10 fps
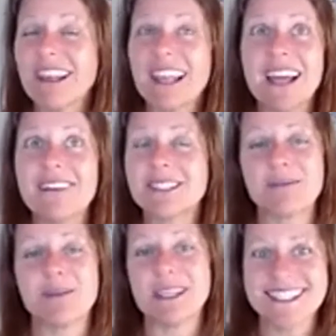Loved her to
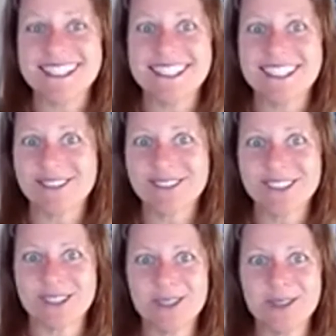pieces, still
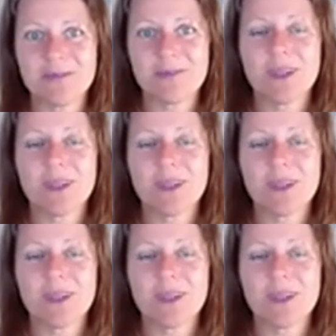do.